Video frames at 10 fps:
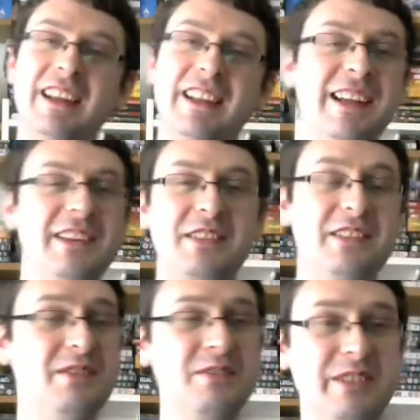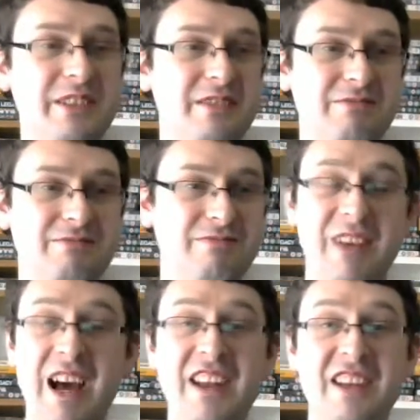They just all just
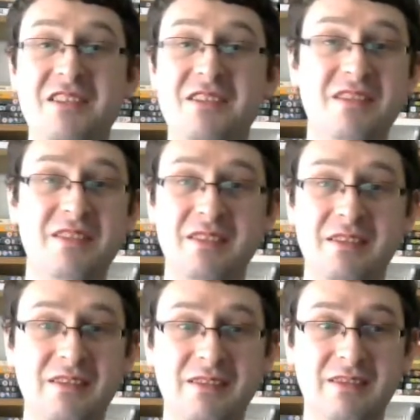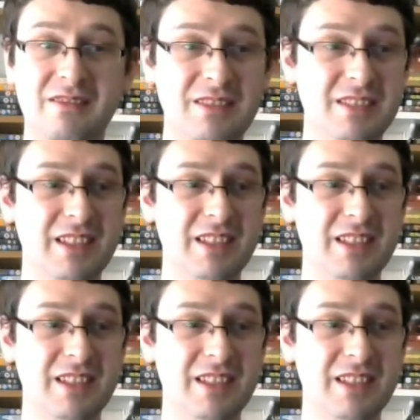vanished. I was like,